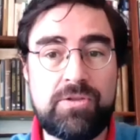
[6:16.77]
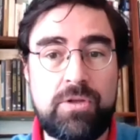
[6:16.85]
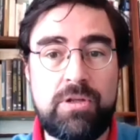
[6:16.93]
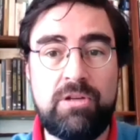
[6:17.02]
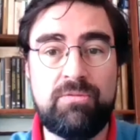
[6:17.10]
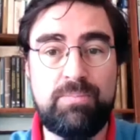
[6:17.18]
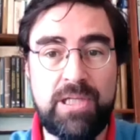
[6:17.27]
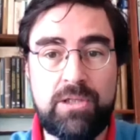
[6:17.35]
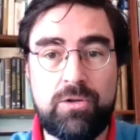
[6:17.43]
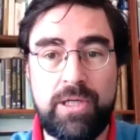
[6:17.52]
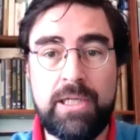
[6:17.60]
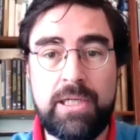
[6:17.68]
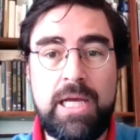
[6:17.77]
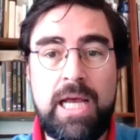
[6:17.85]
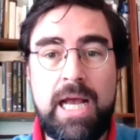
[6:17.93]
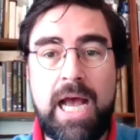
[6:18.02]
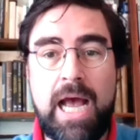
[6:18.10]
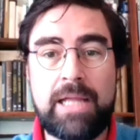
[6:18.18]
custody of Bitcoin
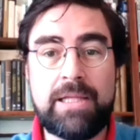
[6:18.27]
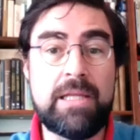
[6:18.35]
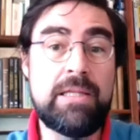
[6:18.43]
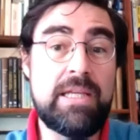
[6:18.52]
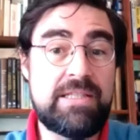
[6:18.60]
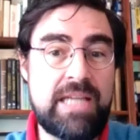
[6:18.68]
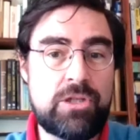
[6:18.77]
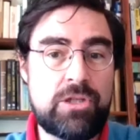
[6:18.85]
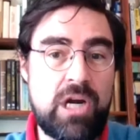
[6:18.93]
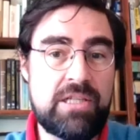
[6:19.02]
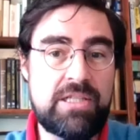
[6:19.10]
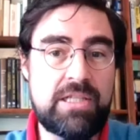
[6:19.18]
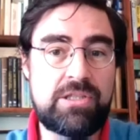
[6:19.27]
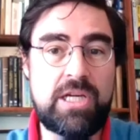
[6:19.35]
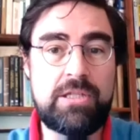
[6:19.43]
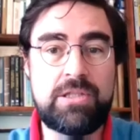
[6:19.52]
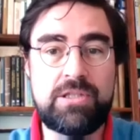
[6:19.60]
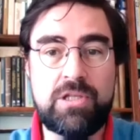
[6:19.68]
and in decentralized
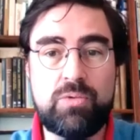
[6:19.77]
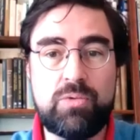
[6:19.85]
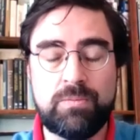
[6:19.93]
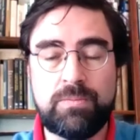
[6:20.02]
exchanges as